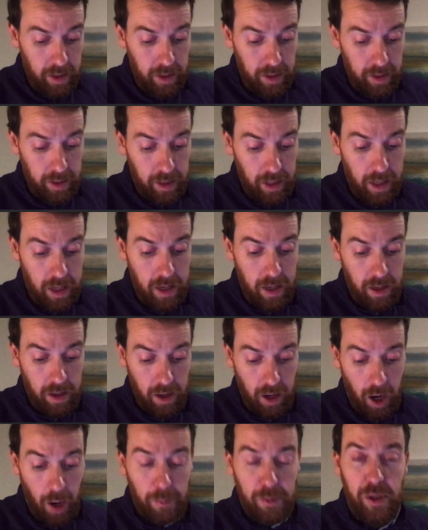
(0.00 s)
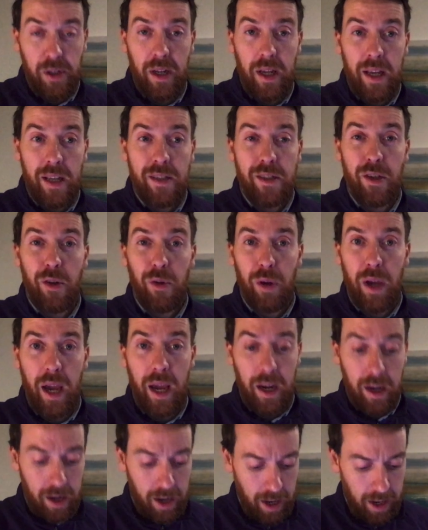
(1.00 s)
the object is
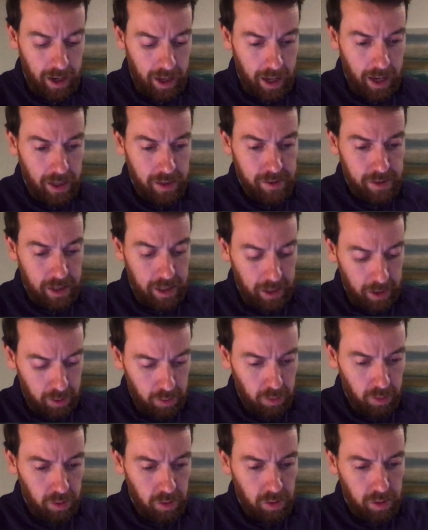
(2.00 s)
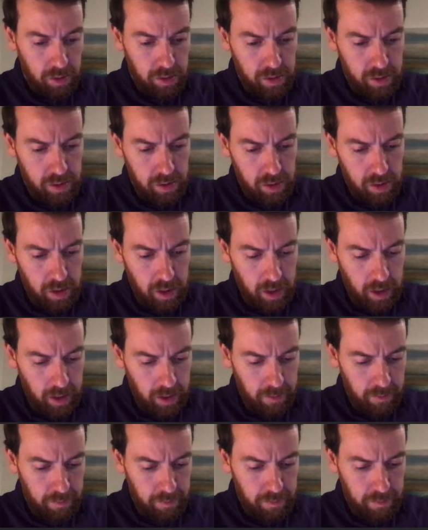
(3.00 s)
located at x equals
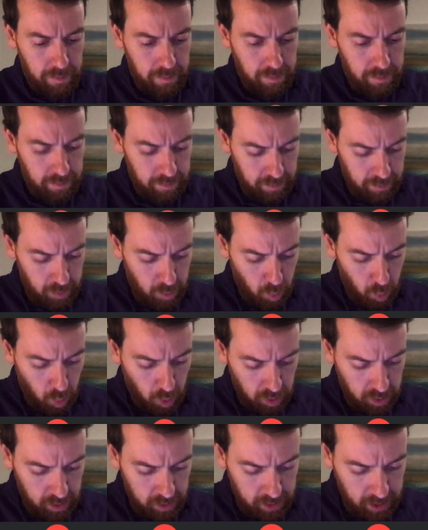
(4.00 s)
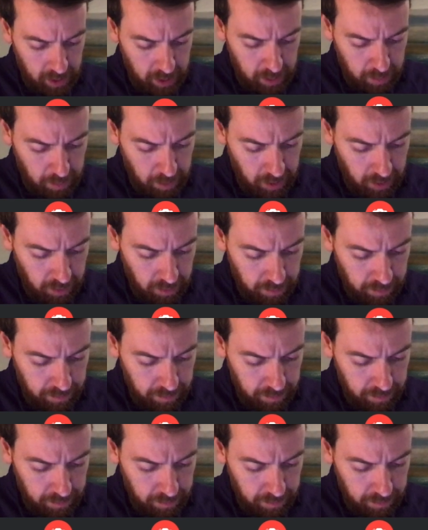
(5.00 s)
1 centimeter.